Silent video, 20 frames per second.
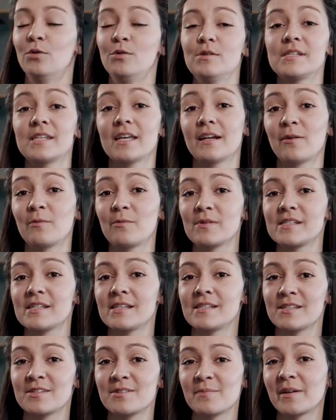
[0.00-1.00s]
Who said it
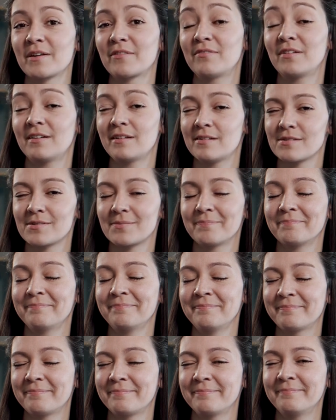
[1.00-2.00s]
was easy to make videos?
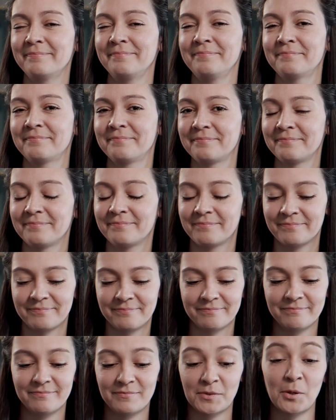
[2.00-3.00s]

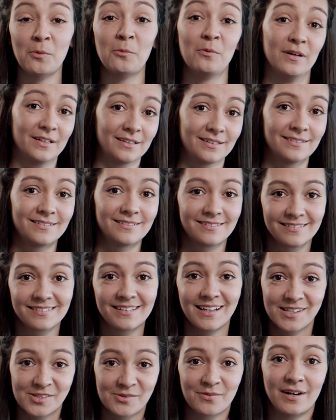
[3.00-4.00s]
No one.
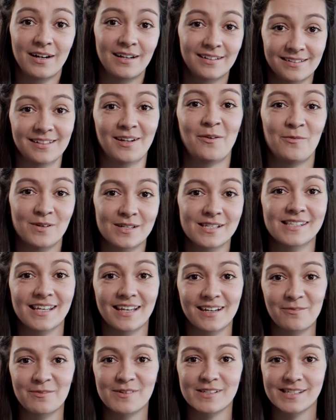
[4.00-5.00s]
That's right, no one
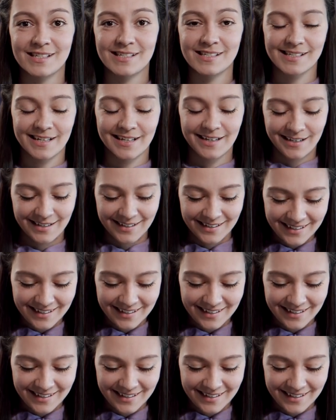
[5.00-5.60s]
said it was easy.